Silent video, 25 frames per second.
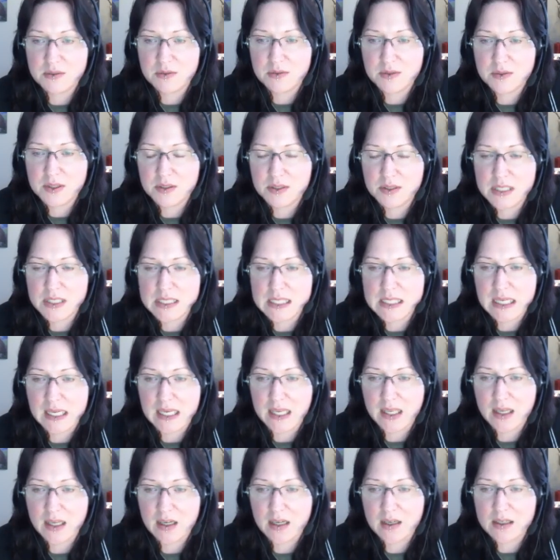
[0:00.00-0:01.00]
We don't need to
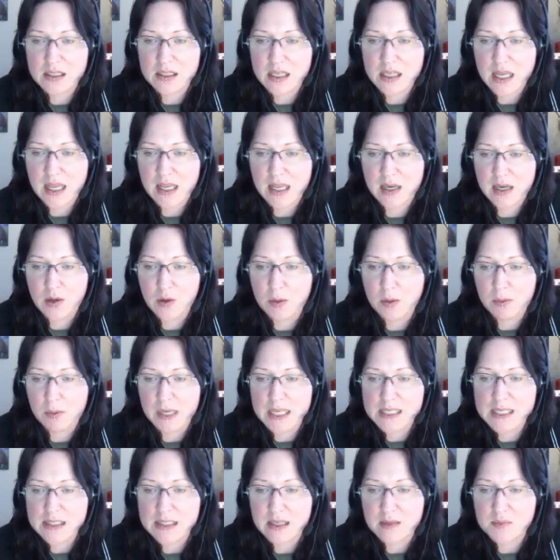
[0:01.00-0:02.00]
click in on it. Local
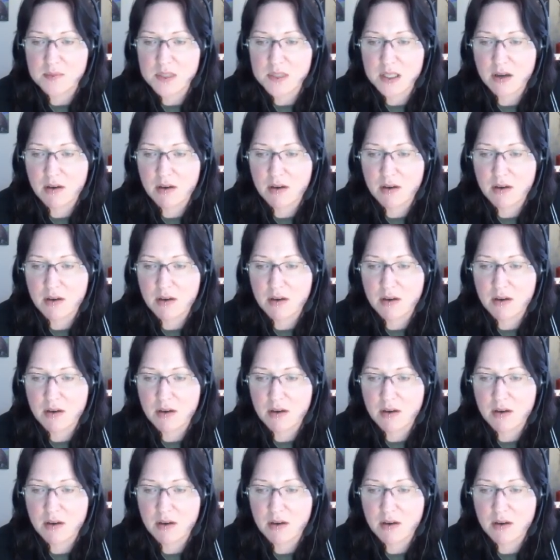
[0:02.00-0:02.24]
place names.